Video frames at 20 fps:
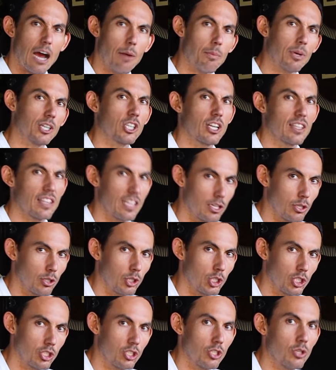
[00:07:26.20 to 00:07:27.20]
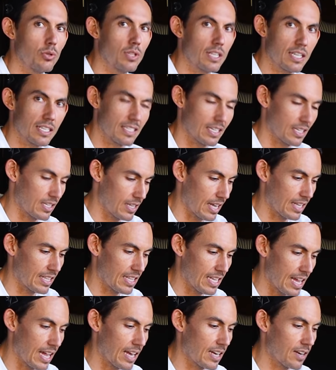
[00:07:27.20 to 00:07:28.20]
how much I think you should do this at
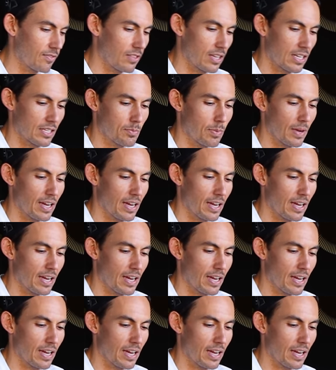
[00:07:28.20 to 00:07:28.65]
the end of this,